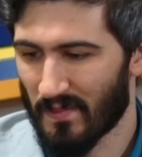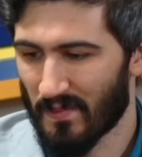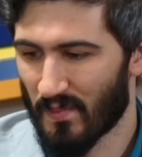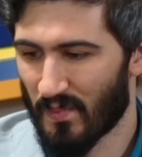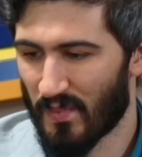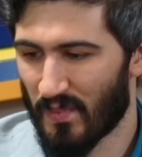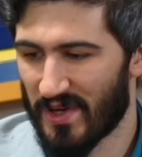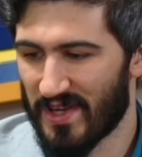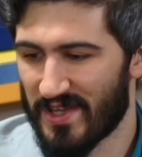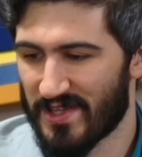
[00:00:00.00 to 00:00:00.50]

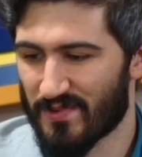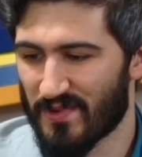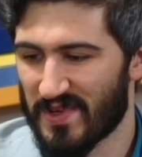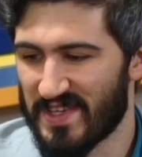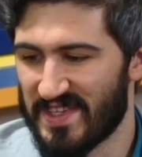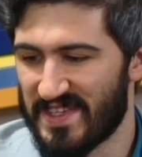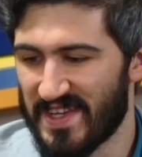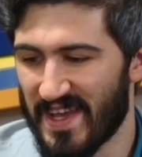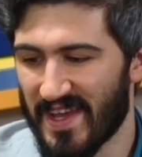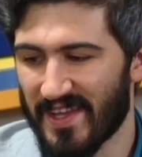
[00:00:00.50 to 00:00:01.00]
But it is
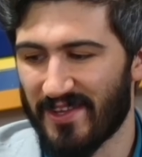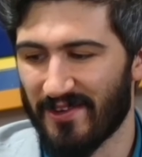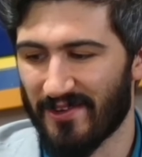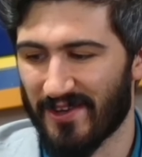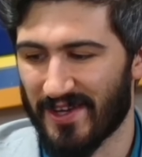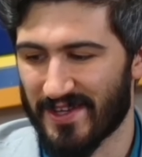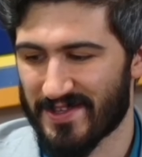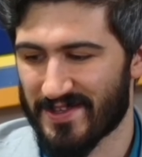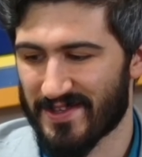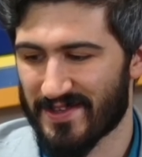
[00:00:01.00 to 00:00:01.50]

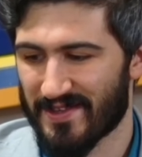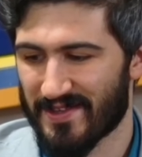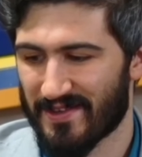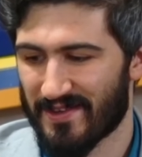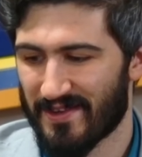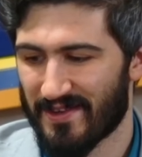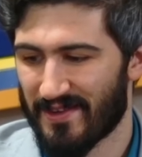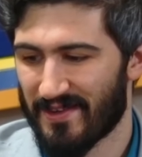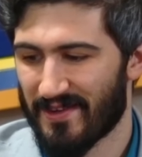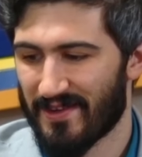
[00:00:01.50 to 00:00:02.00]
ridiculous
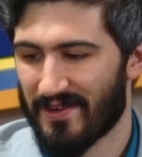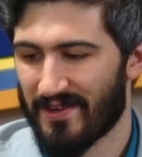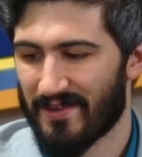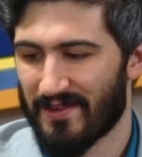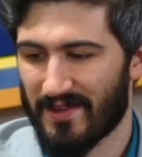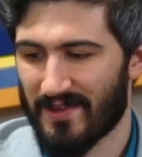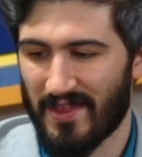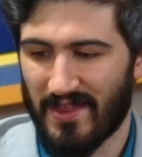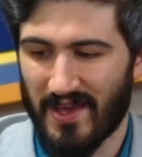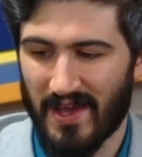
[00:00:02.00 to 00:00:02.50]

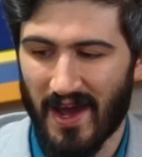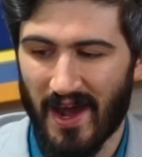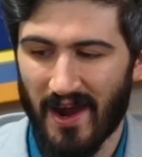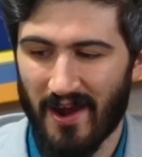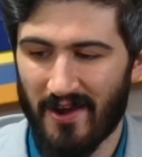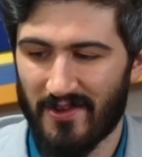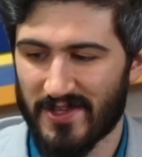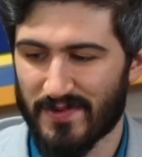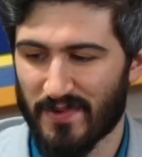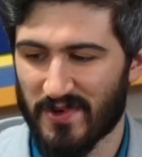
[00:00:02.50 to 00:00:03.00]
that they
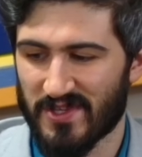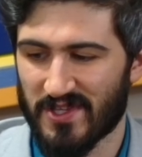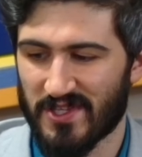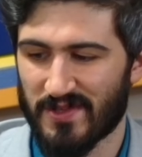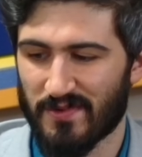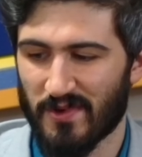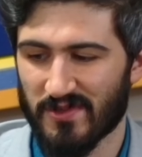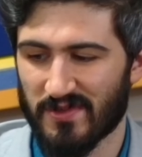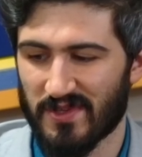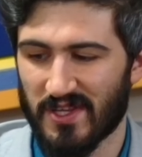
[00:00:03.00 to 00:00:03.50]
hire this person as
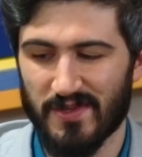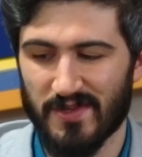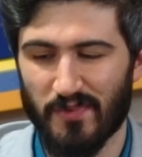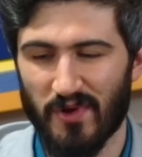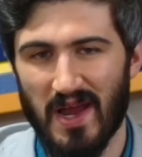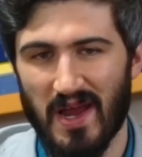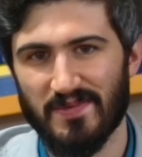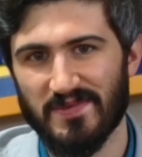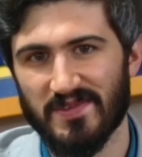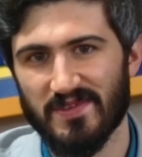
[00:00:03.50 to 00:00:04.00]
spokesman. And
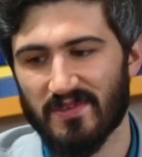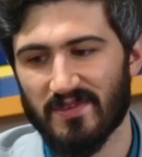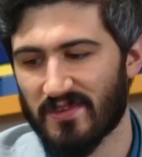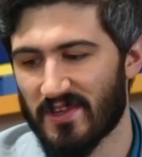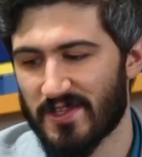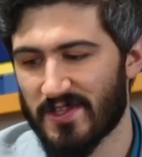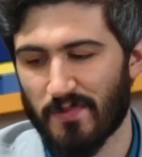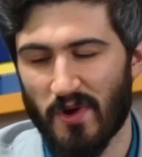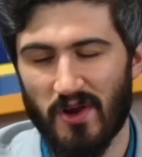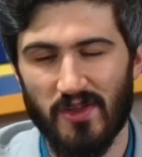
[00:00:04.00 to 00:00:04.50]
perhaps
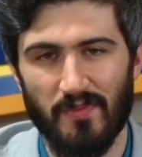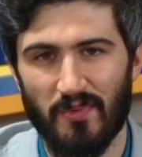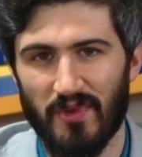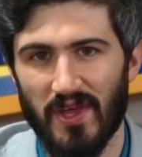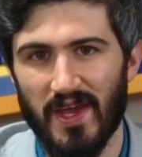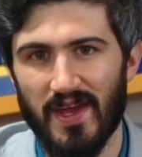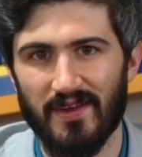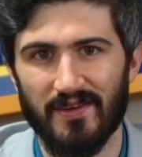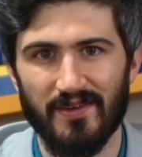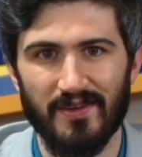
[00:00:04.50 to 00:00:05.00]
it's part of the
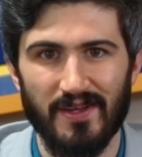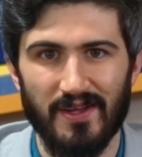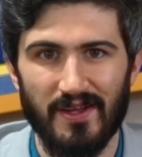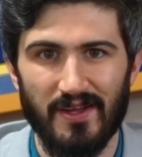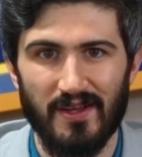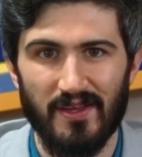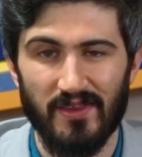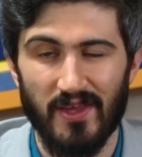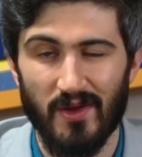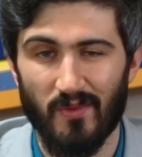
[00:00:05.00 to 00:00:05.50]
plan.
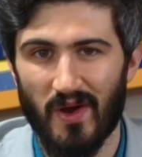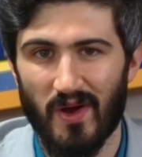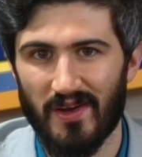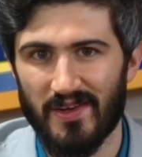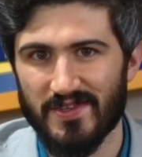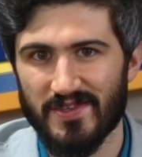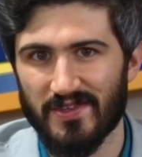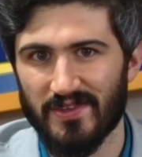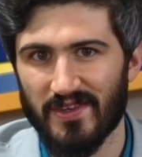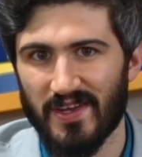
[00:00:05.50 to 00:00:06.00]
They want
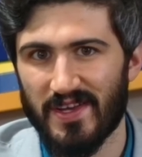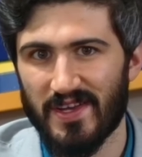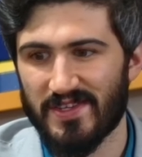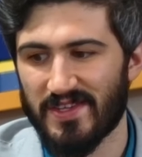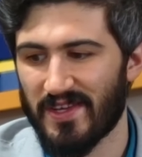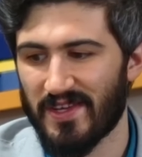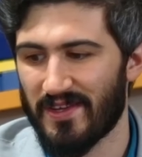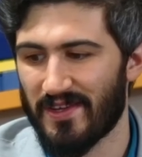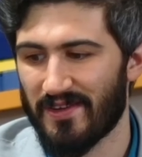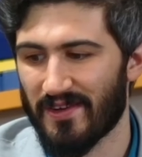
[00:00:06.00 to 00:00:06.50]
us
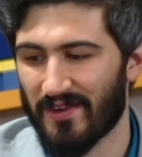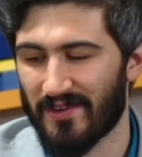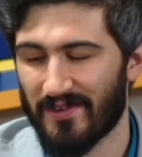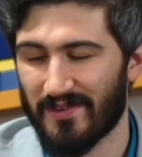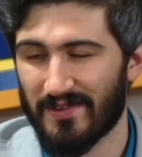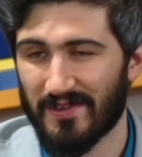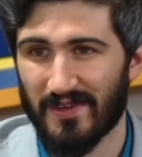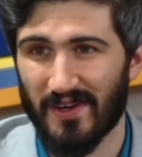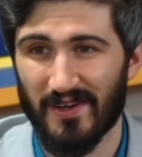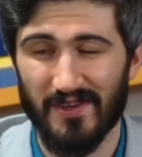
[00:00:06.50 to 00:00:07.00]
lazy,
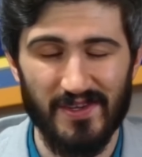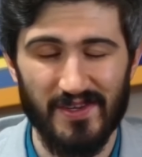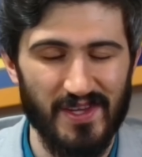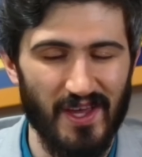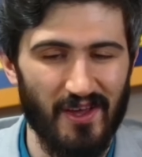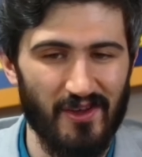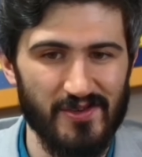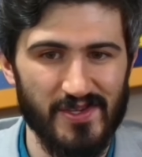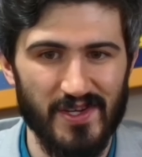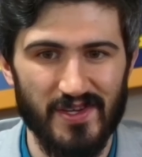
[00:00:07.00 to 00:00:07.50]

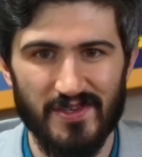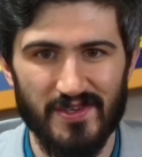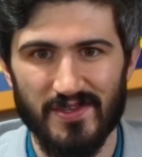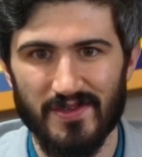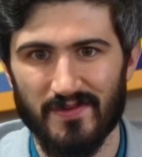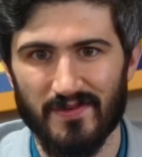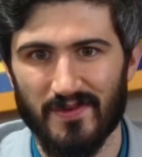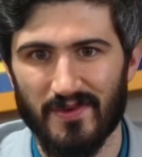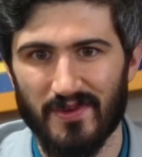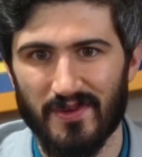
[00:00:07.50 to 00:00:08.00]

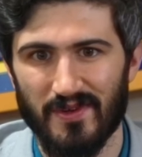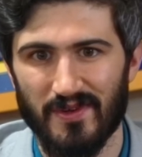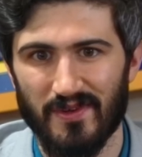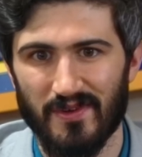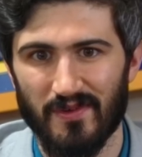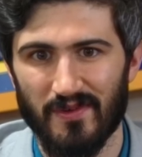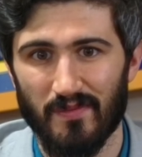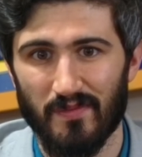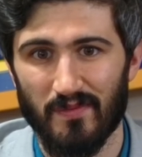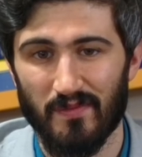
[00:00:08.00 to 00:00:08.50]
unintelligent,
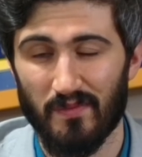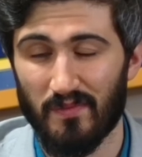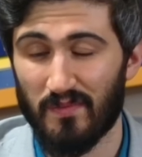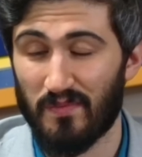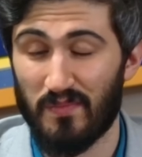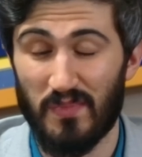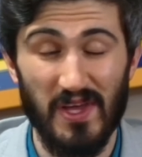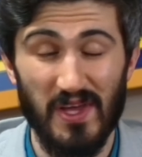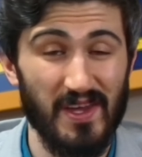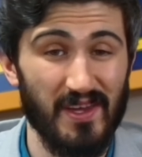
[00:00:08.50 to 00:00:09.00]

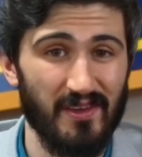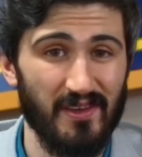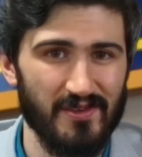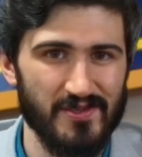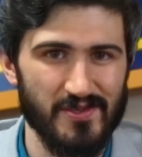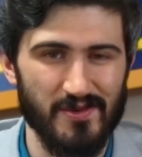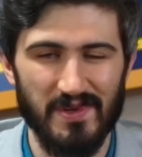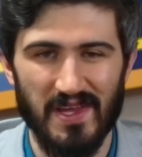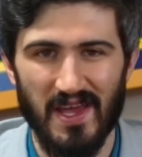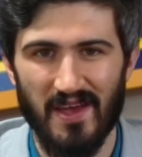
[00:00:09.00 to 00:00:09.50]
big,
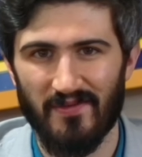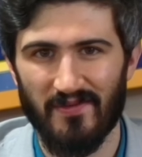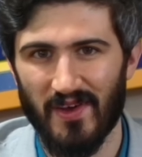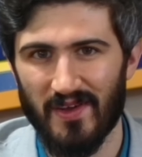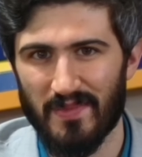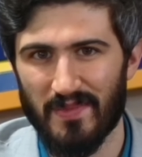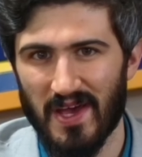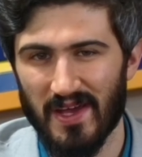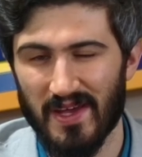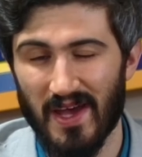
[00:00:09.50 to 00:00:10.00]
so we can't
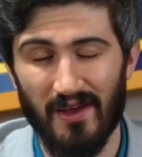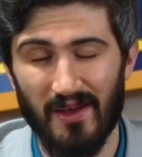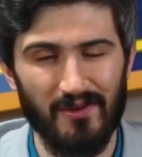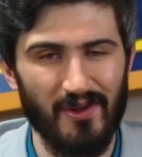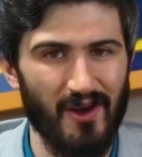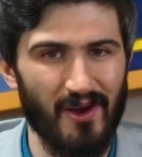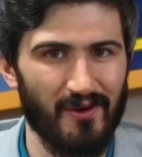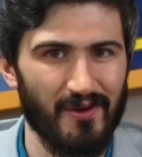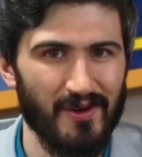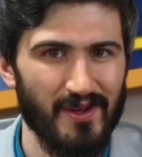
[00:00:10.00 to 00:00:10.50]
fight back. I don't
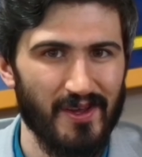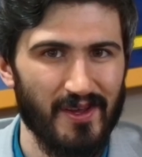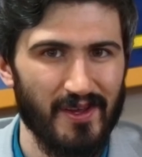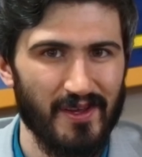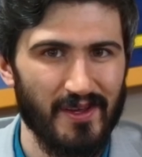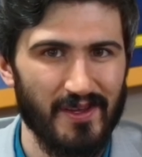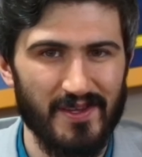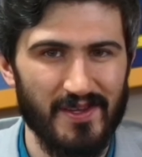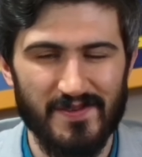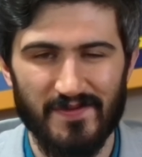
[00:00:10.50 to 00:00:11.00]
know.
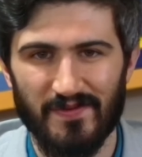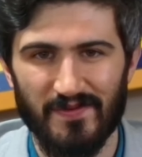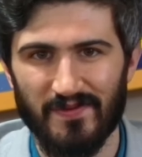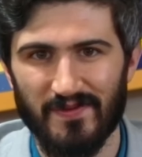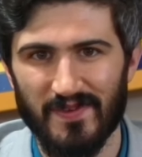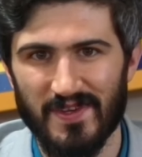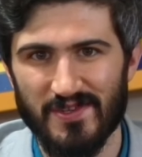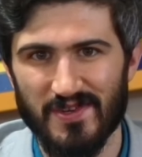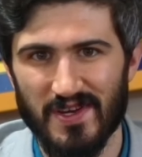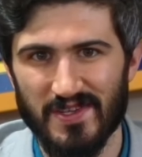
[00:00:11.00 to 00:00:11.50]
It is
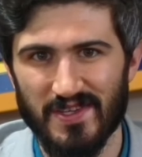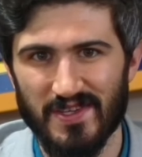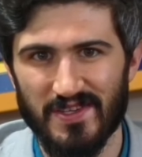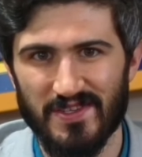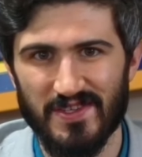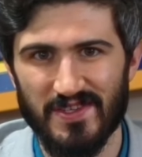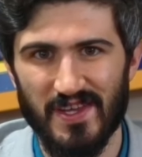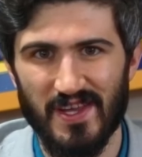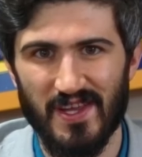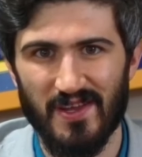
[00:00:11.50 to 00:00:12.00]
interesting to
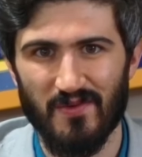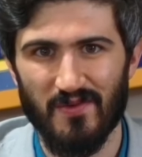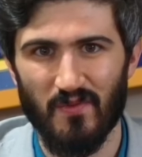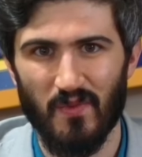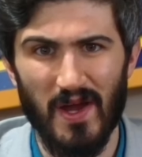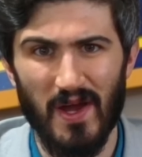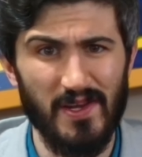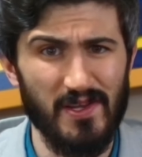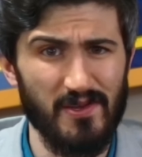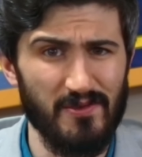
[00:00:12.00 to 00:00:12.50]
see
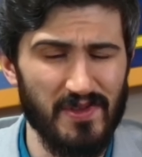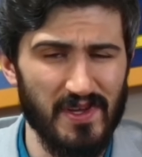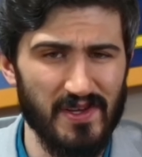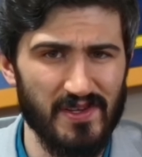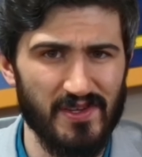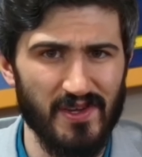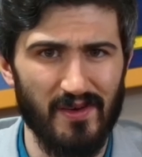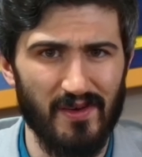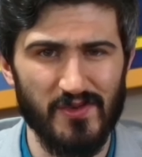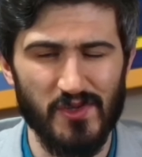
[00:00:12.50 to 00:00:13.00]
why do you think
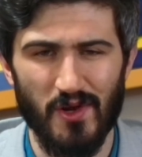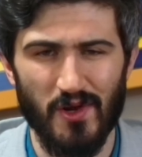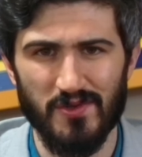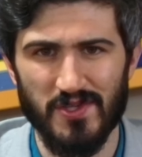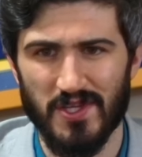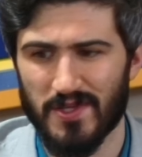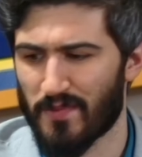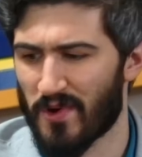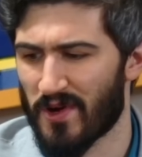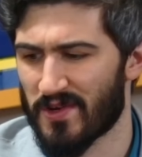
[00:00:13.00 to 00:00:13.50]
Dove chose
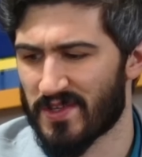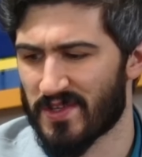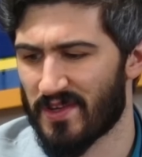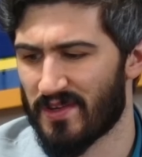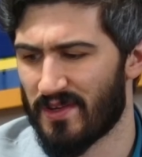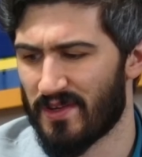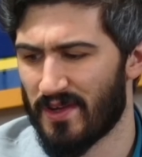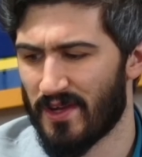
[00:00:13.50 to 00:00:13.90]
this person